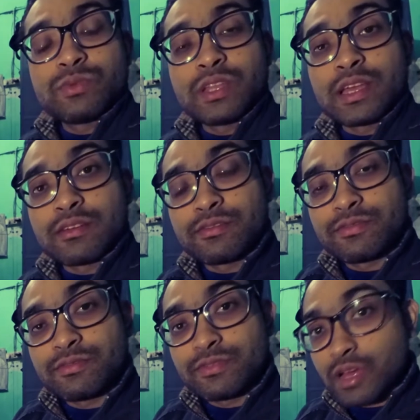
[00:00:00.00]
will have
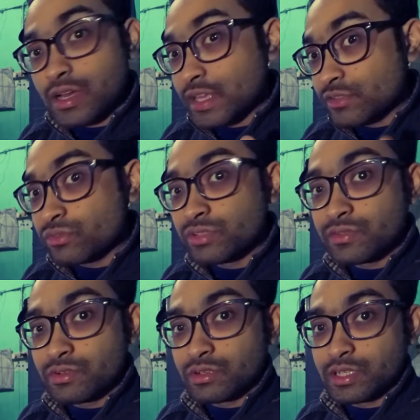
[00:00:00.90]
our
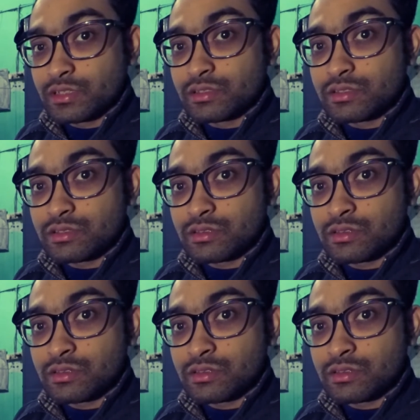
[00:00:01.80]
exclusive contents,